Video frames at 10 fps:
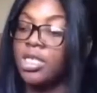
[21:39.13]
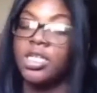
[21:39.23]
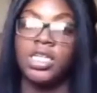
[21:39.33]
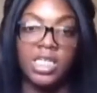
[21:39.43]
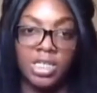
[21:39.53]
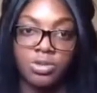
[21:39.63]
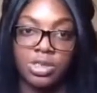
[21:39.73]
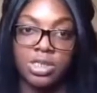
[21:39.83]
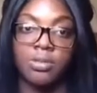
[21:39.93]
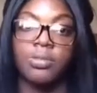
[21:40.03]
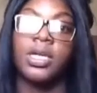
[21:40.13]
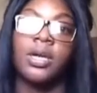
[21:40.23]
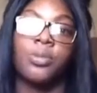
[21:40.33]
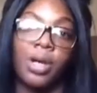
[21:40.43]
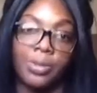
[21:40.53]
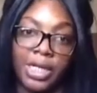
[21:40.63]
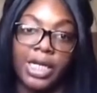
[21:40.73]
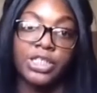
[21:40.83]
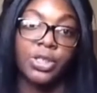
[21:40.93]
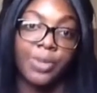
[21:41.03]
he kills them and probably
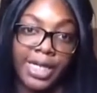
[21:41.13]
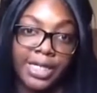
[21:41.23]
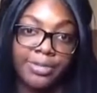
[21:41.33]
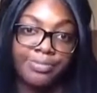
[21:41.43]
hides their body.